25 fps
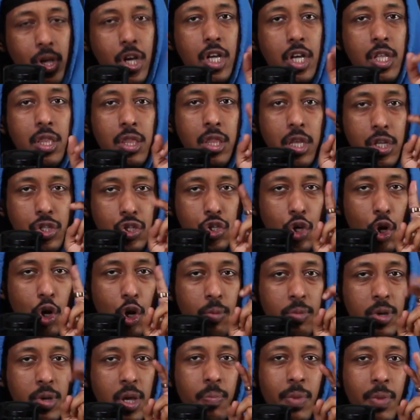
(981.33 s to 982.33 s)
the
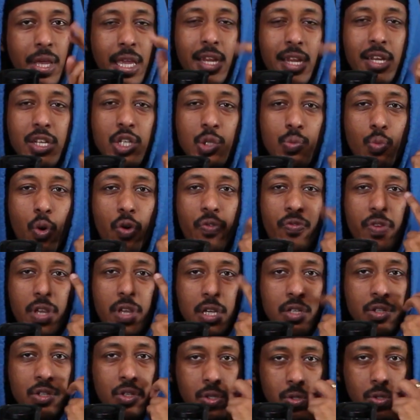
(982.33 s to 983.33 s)
term comedian is morphing
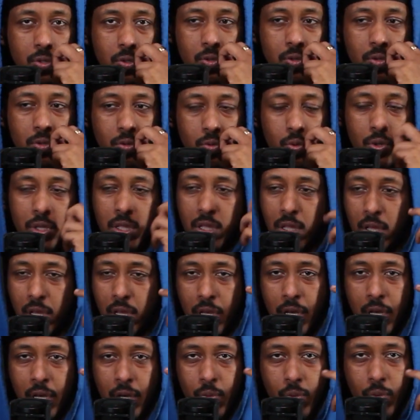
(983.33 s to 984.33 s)
into with
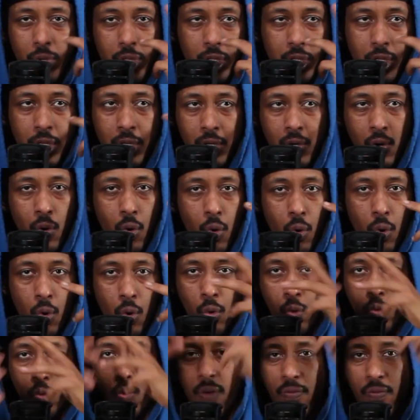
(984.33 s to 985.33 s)
the
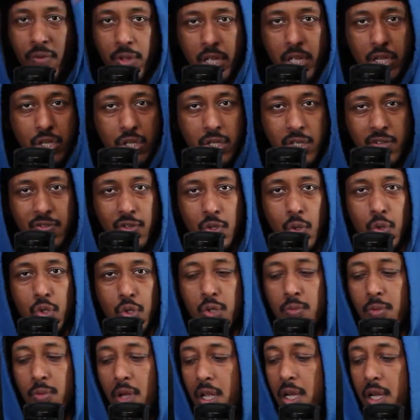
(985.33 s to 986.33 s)
whole revelation of
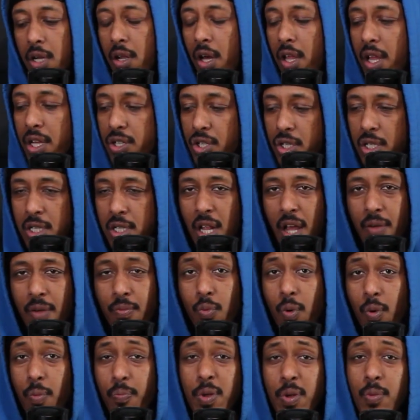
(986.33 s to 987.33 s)
social media and all that shit.
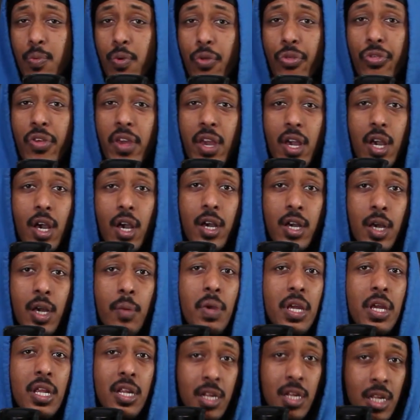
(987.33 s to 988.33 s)
What people think a
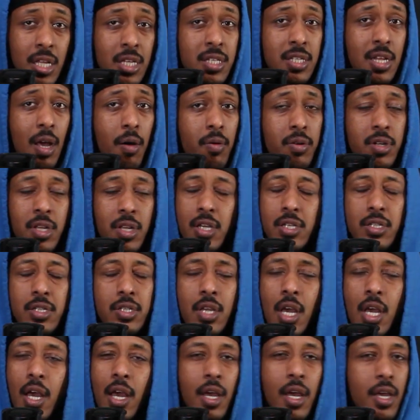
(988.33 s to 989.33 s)
comedian is nowadays
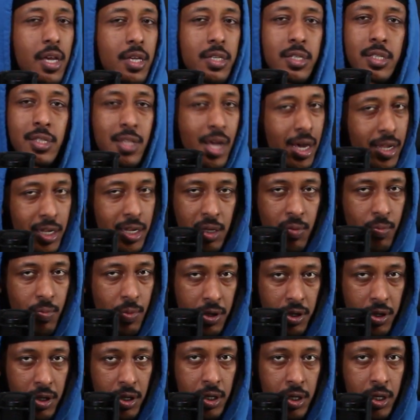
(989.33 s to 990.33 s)
is not a
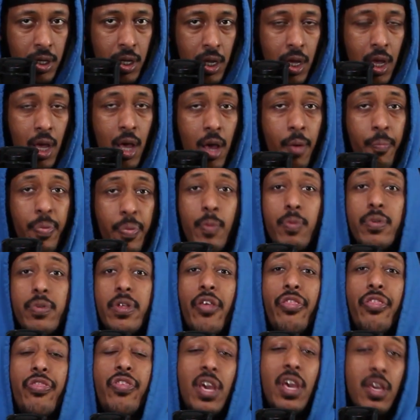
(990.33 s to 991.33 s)
comedian. People
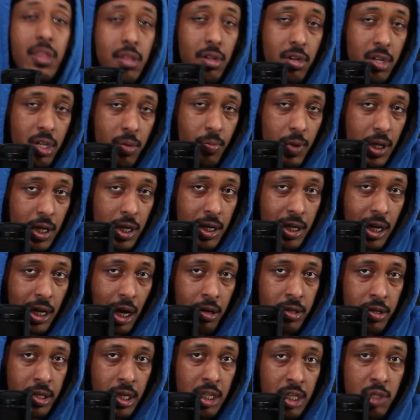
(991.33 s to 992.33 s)
that think they're a comedian
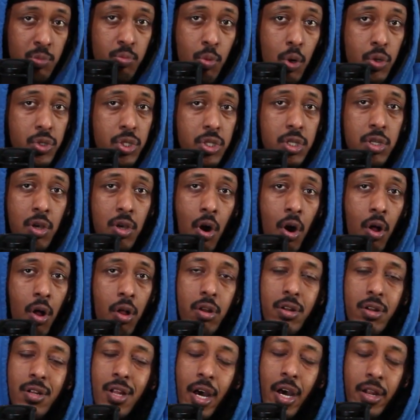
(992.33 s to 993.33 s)
nowadays, most of y'all,
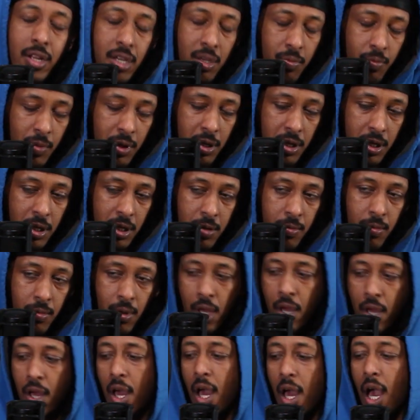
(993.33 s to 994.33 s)
not a comedian.
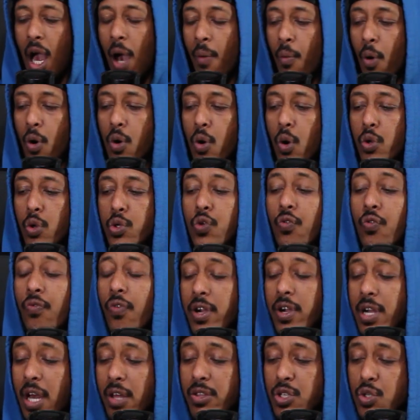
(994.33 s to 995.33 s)
I won't go too
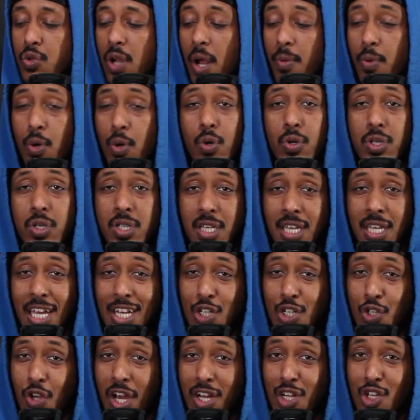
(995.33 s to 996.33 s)
far down this rabbit hole because, again,
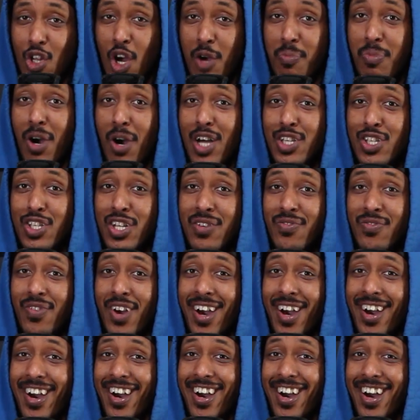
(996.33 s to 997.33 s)
trying to talk positive.
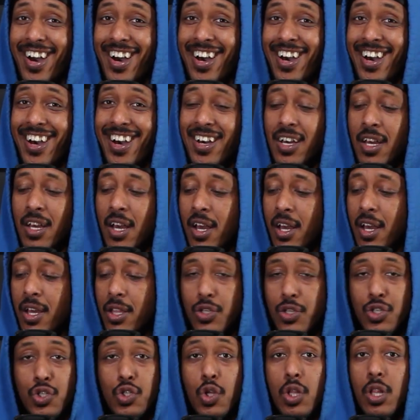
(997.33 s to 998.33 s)
Ha ha ha.
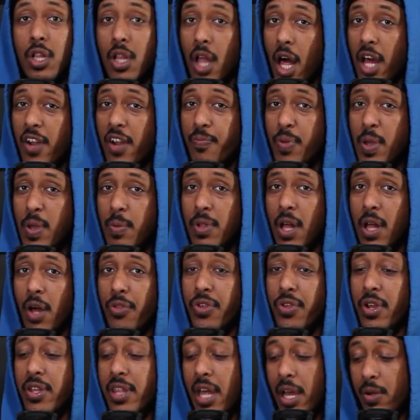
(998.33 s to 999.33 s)
There's still a lot of people out
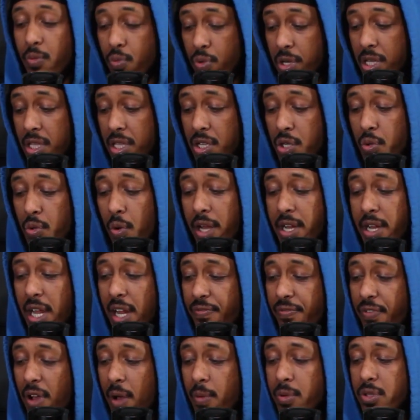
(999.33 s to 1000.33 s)
there that really do
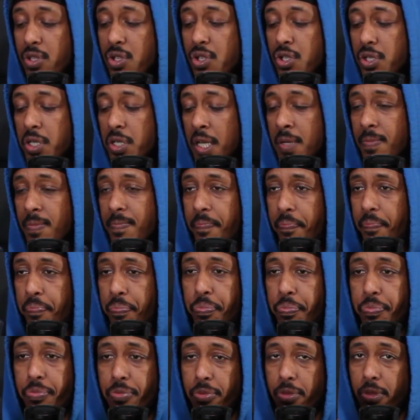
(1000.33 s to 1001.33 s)
identify with this shit.
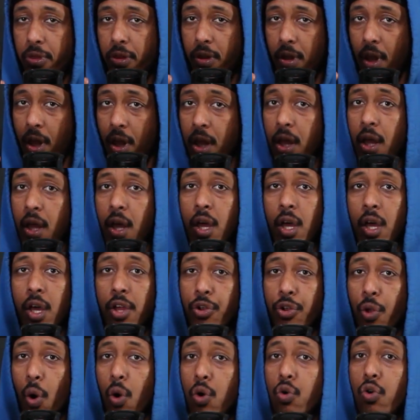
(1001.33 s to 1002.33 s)

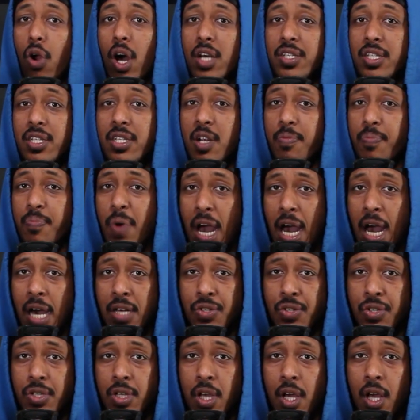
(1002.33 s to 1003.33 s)
Don't cross their
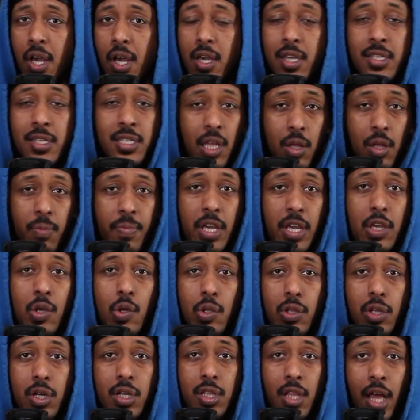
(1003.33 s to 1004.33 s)
paths because they'll make you
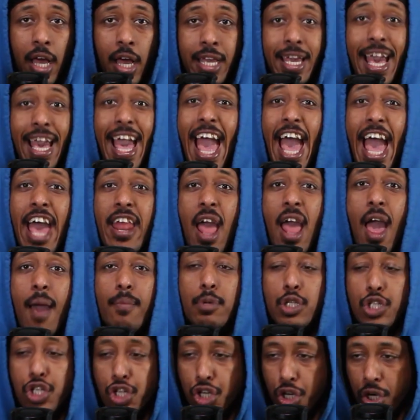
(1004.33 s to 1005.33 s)
look like an
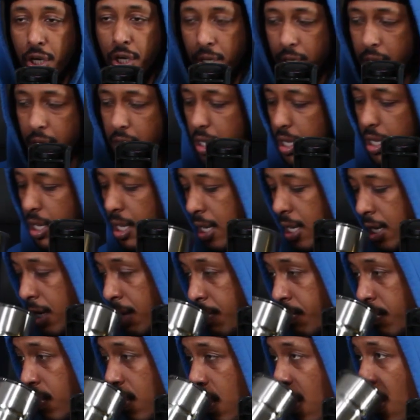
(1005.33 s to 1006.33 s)
amateur.
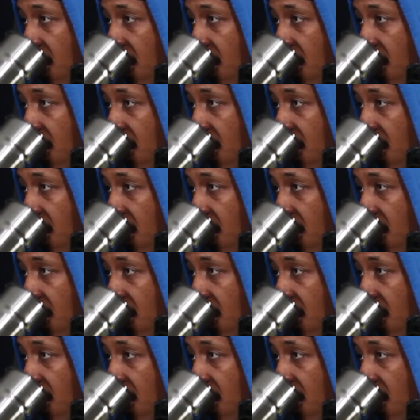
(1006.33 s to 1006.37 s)
And